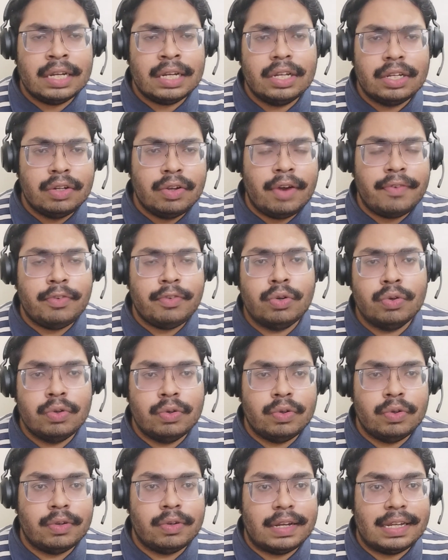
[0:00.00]
you have
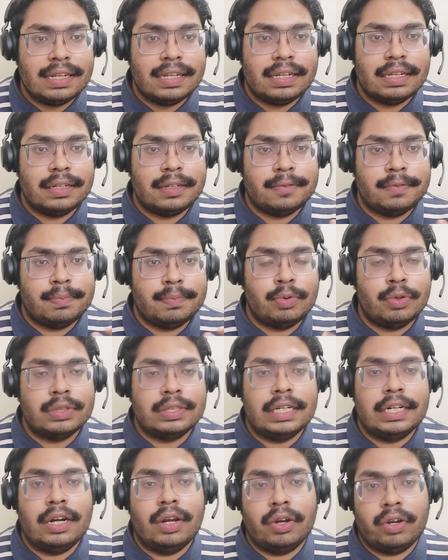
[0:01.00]
to
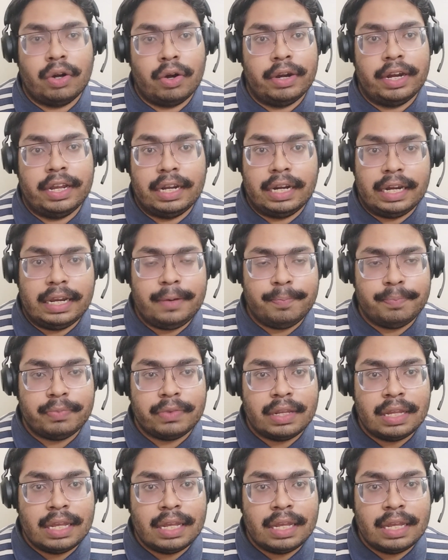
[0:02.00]
proceed accordingly.